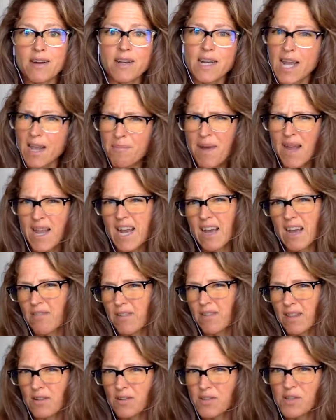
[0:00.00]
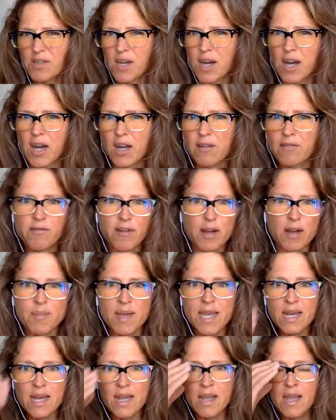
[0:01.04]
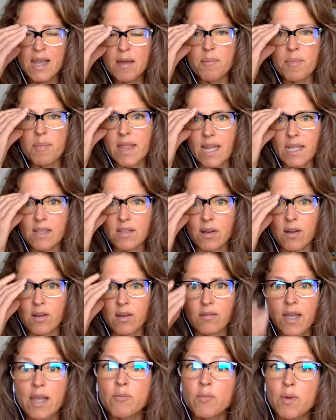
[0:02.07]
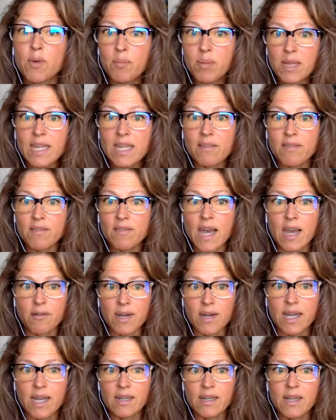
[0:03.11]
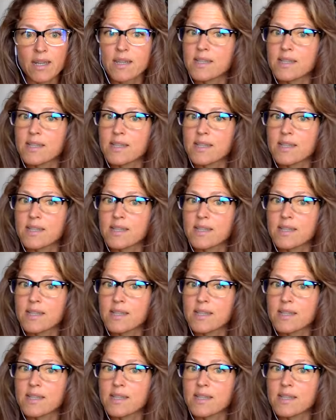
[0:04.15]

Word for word: And I might have a little scar from it, but that's all. And we believe that, right?